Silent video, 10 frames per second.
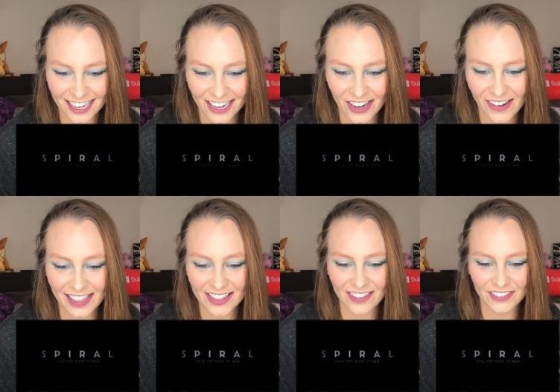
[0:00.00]
Oh, I
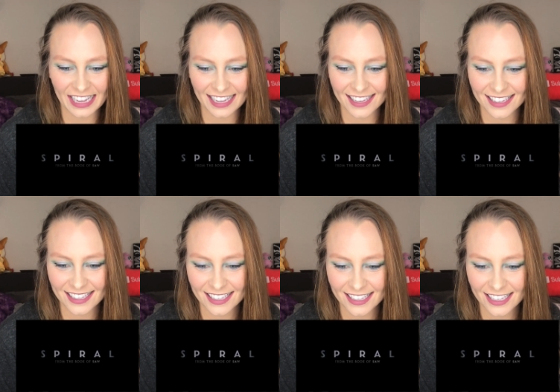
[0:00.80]
love it.
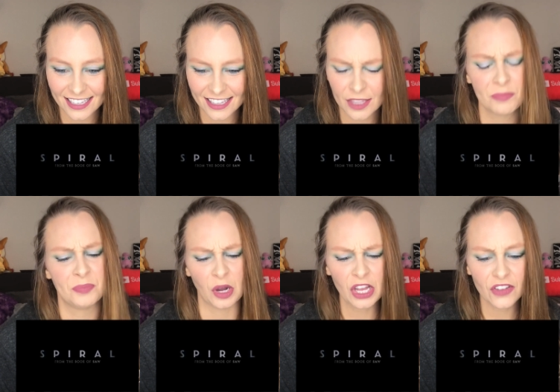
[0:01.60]
The
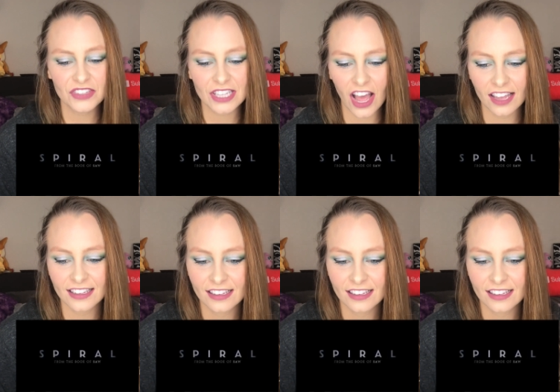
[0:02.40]
book of Saw?